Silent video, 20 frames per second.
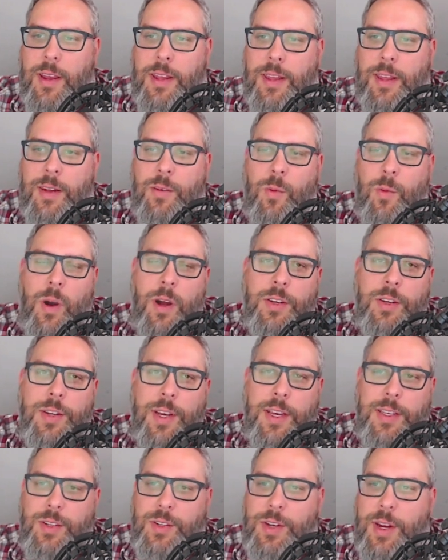and then watch
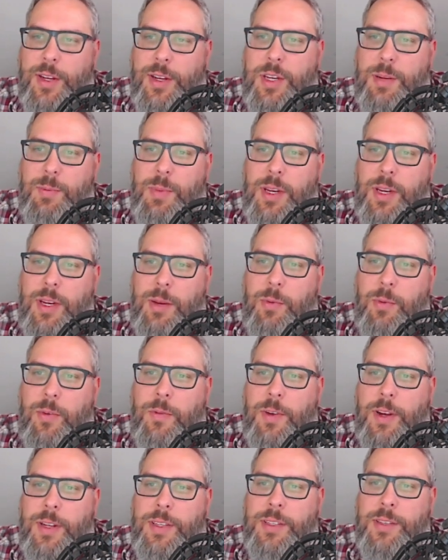as ChatGPT
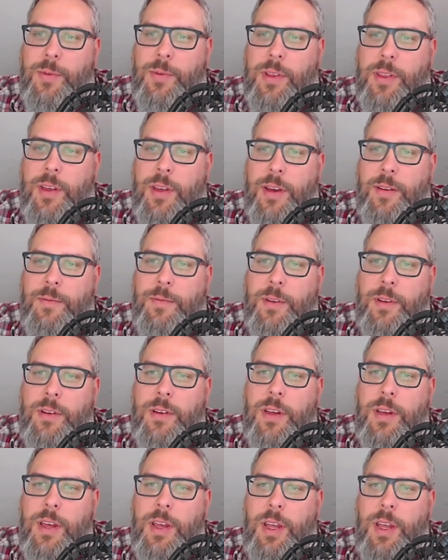provides you with
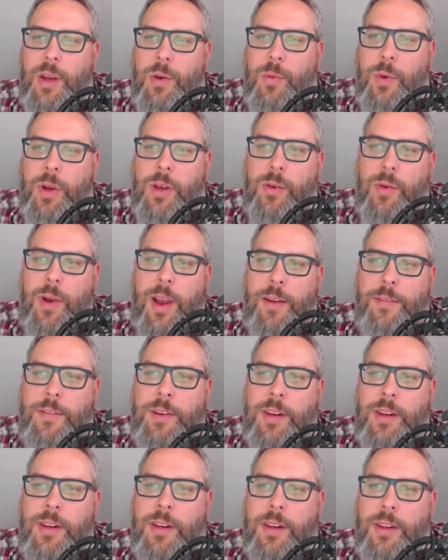thoughtful,
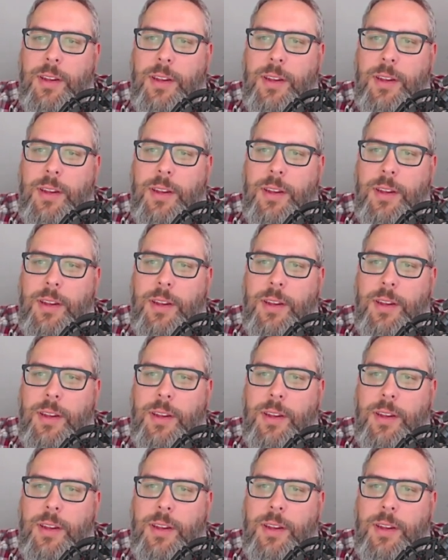well-crafted